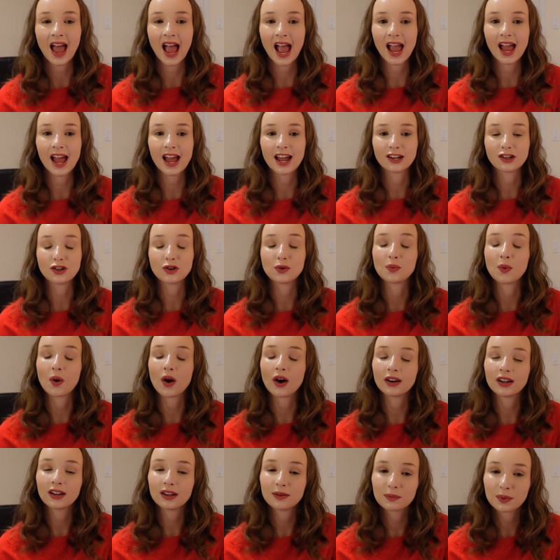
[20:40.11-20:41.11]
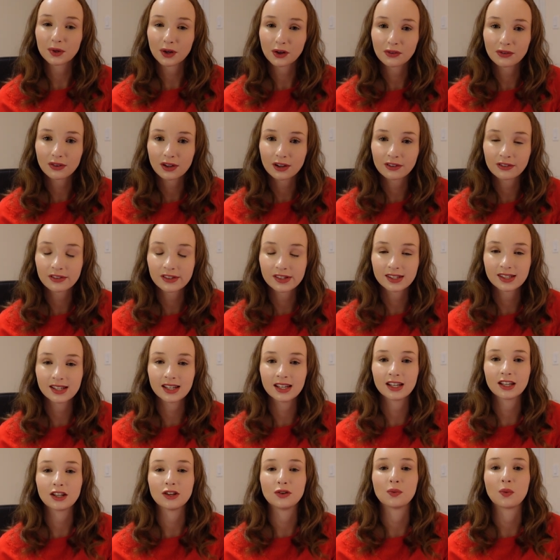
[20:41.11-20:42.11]
and you want to improve your
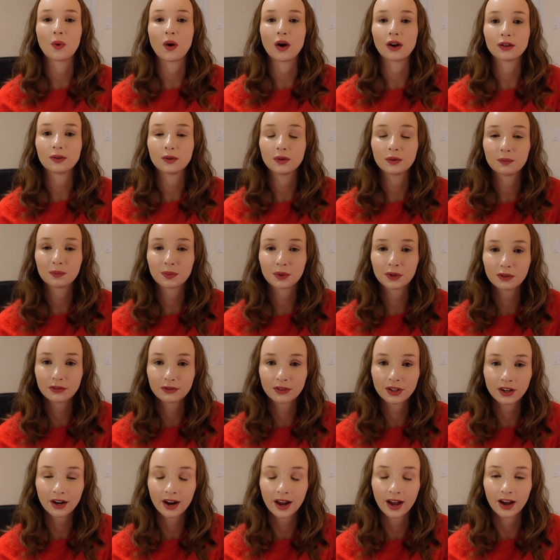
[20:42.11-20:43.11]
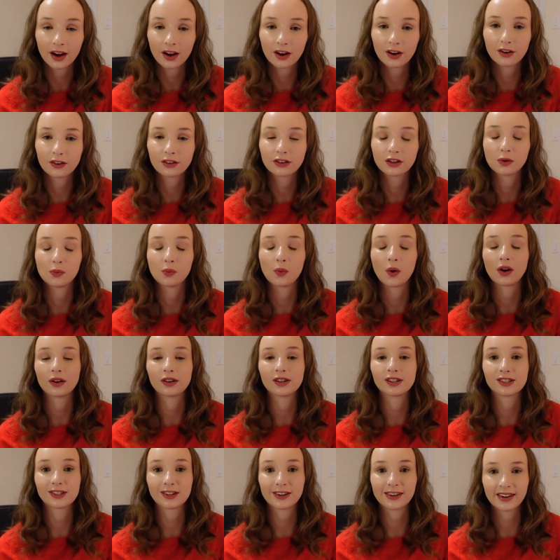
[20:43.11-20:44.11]
physique, you want to improve your health, you want
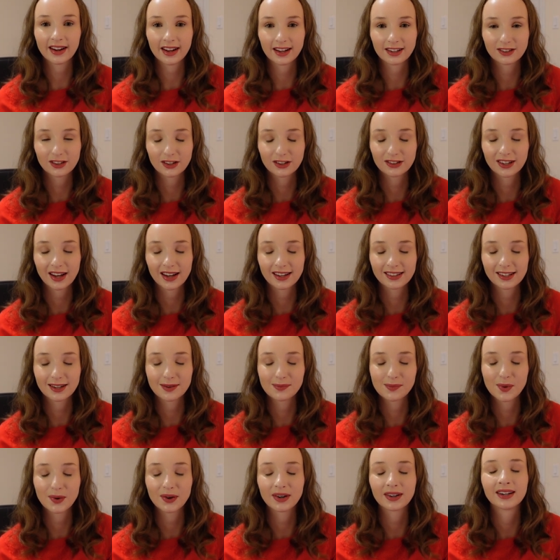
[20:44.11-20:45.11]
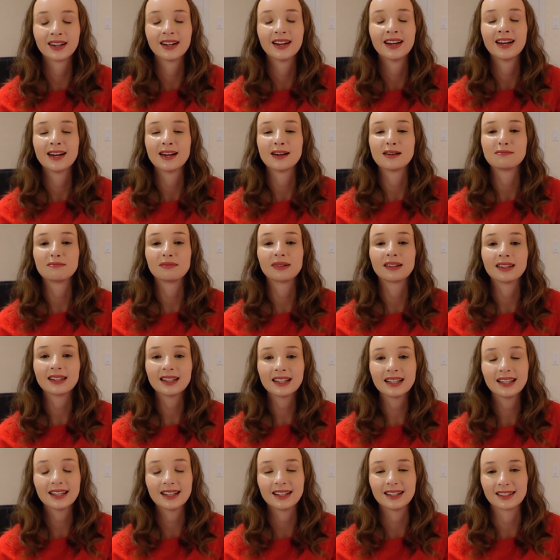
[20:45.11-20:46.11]
to start exercising more,
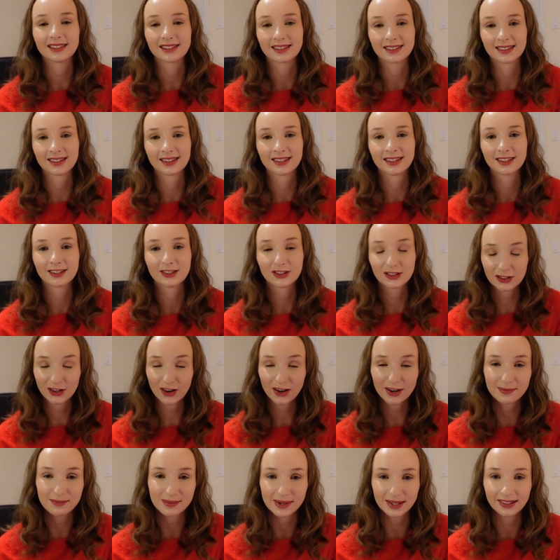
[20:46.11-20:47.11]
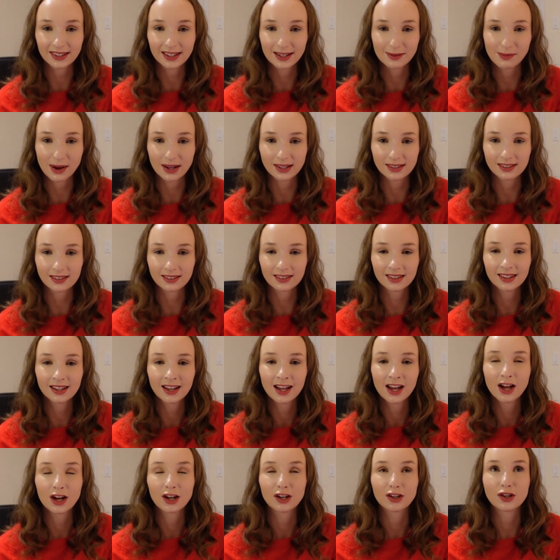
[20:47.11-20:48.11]
please start building muscle.
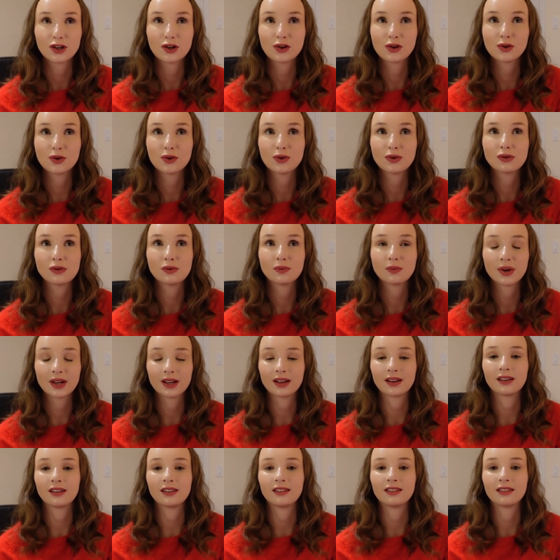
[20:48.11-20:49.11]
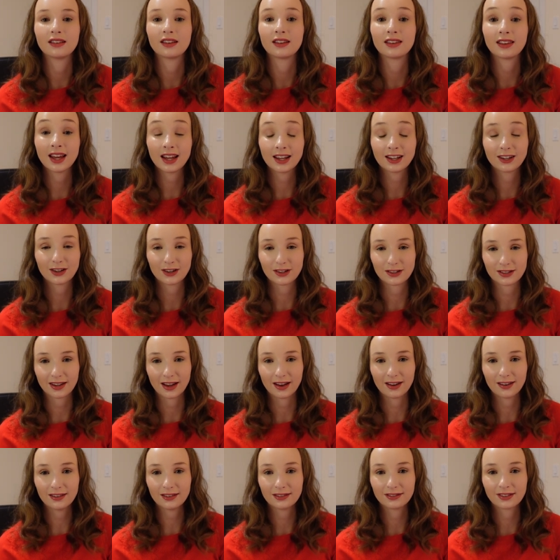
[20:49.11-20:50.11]
You will thank
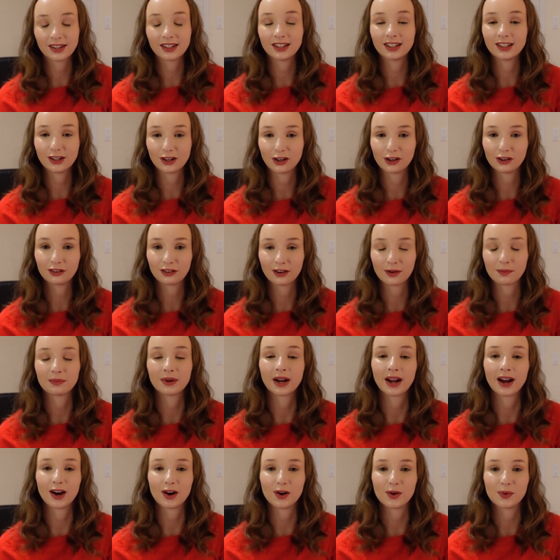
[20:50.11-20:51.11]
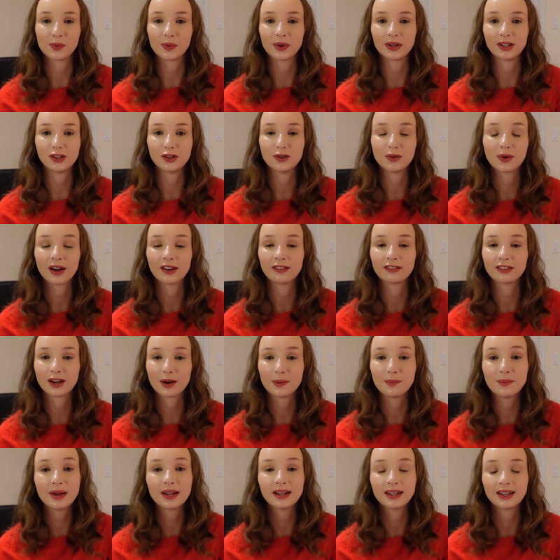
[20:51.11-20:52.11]
yourself in a year from now when you have
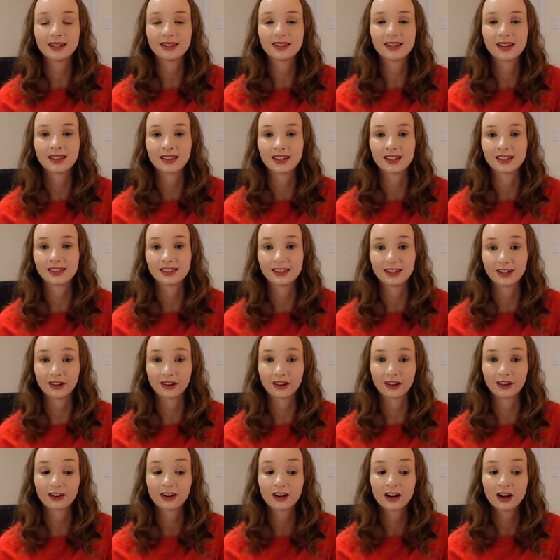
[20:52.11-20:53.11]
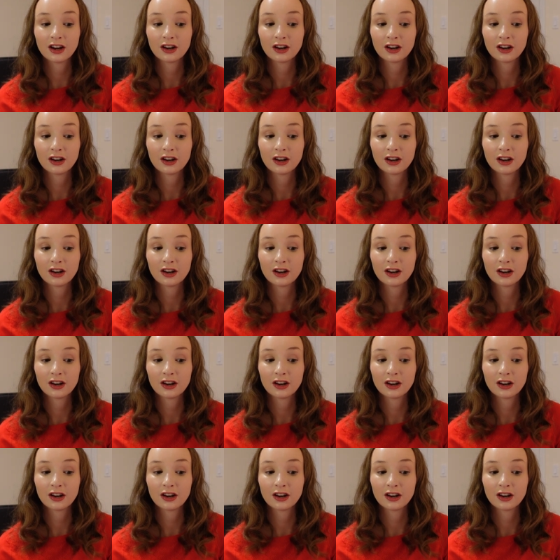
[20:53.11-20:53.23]
committed to this year